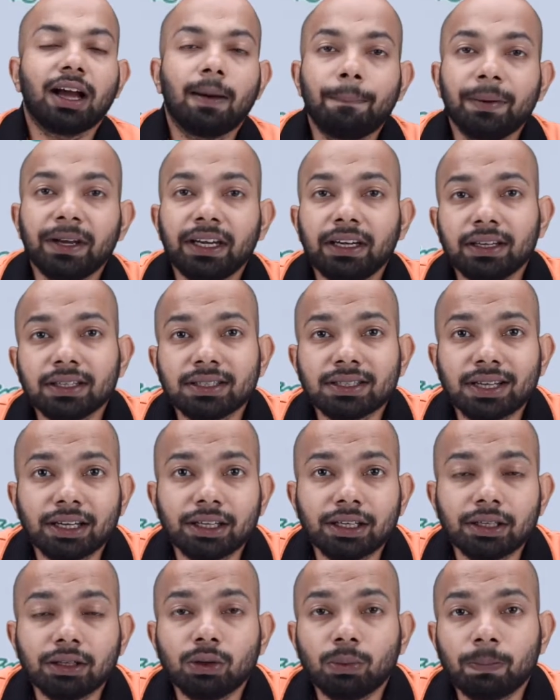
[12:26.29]
company
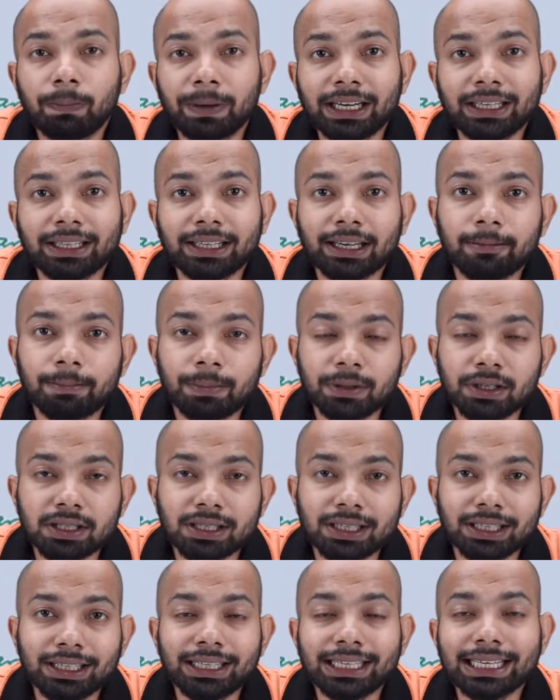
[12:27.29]
decided to pay 10%
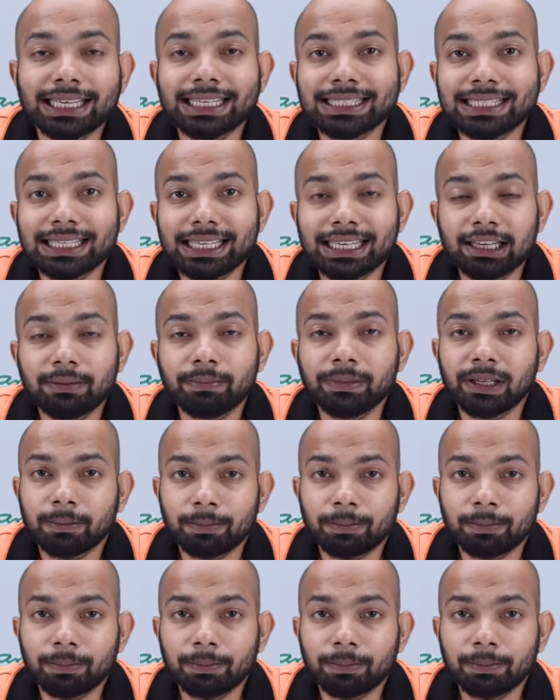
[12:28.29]
SLM